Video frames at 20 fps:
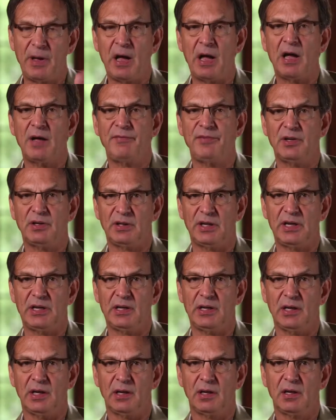
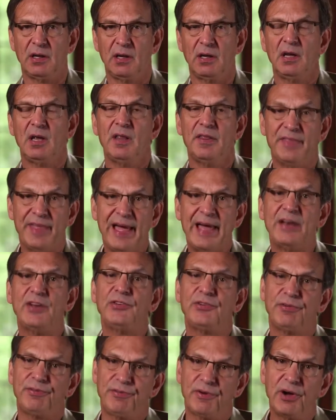ovulating. That
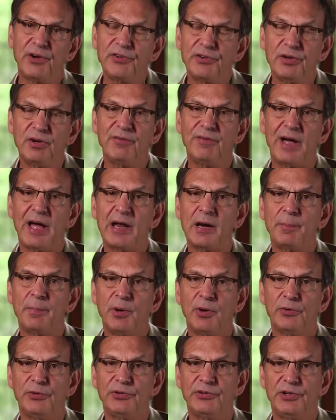is a function of
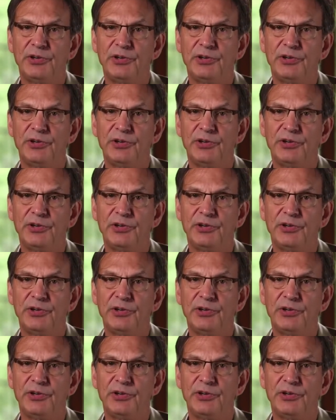adipose